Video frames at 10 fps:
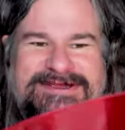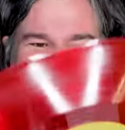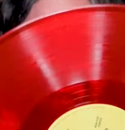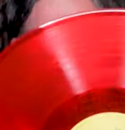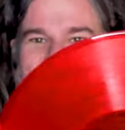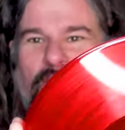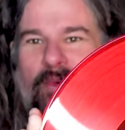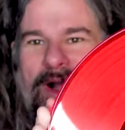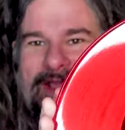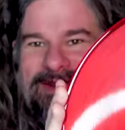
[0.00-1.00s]
sort of
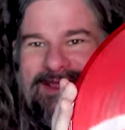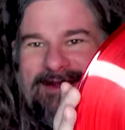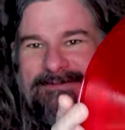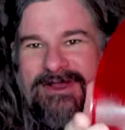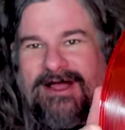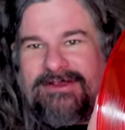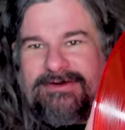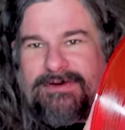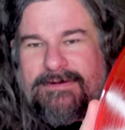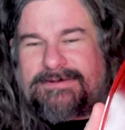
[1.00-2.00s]
wine gum
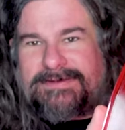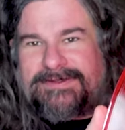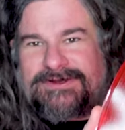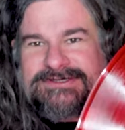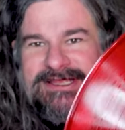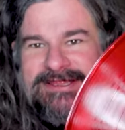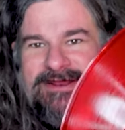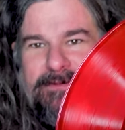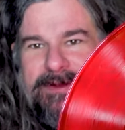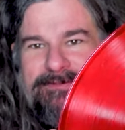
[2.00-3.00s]
color. It probably looks a
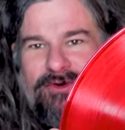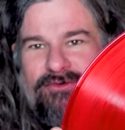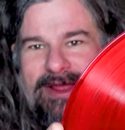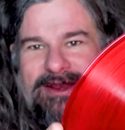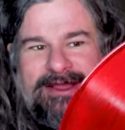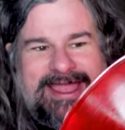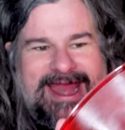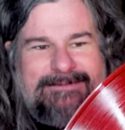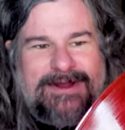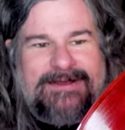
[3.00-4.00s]
little bit more red on
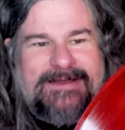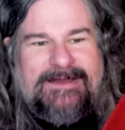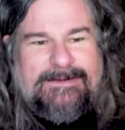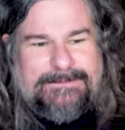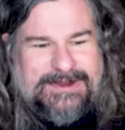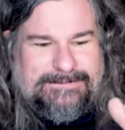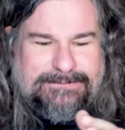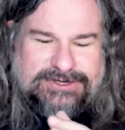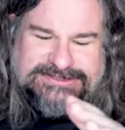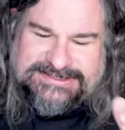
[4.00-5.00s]
camera, but
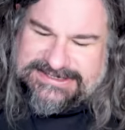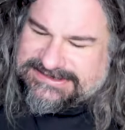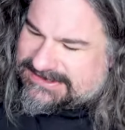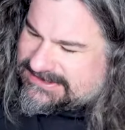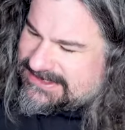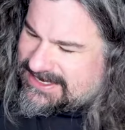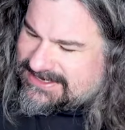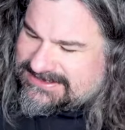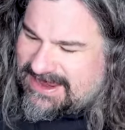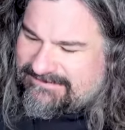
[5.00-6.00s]
in person, this is
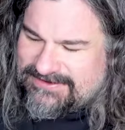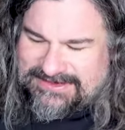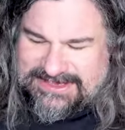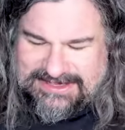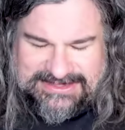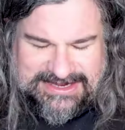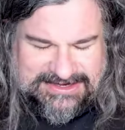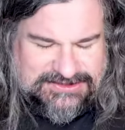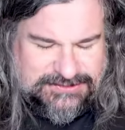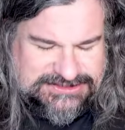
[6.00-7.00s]
definitely
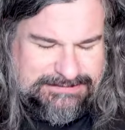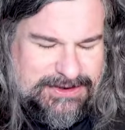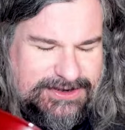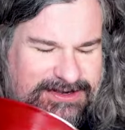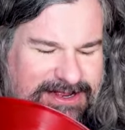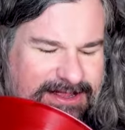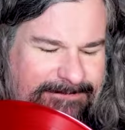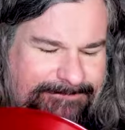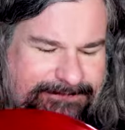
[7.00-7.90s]
leaning towards a burgundy.